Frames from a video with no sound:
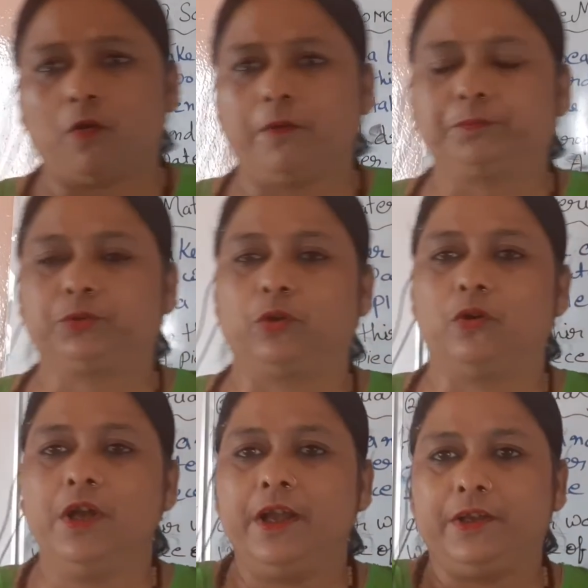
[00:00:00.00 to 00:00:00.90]
Hope
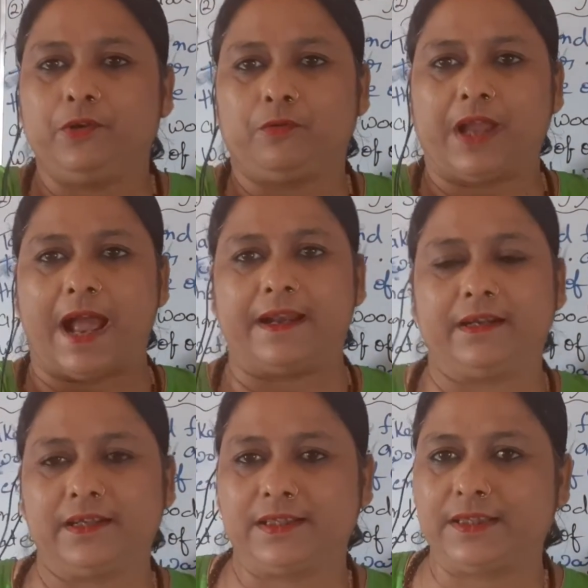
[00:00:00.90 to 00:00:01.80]
so you can
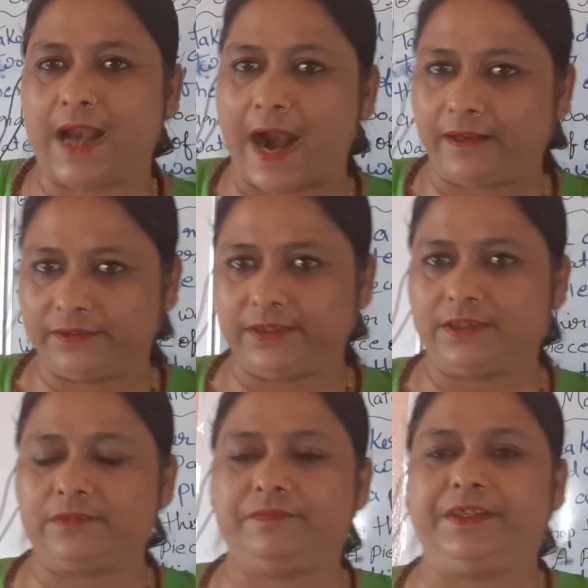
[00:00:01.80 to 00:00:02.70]
understand
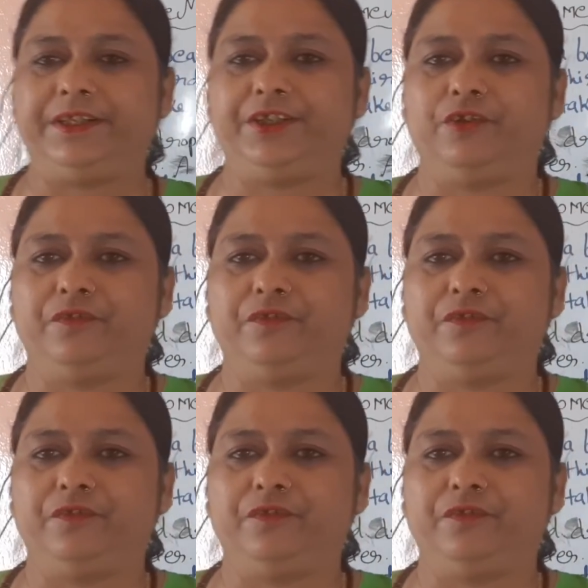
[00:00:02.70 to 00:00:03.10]
this video.